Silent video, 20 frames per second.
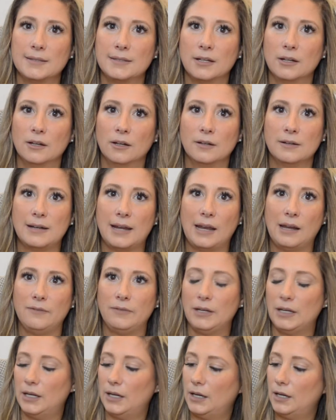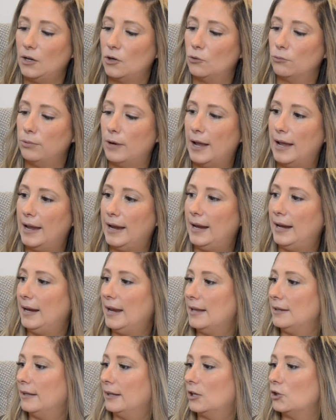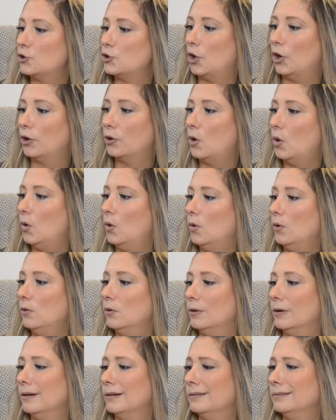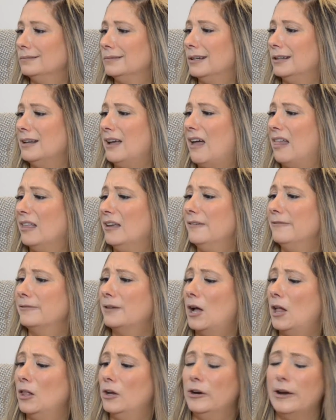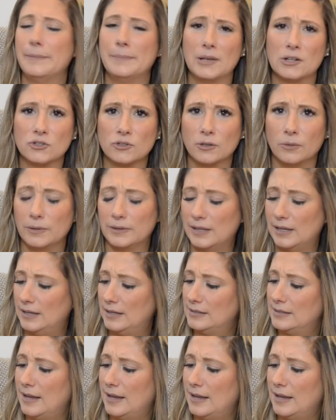They're navy, gray, and like a charcoal or an olive color. I'm not sure what that is.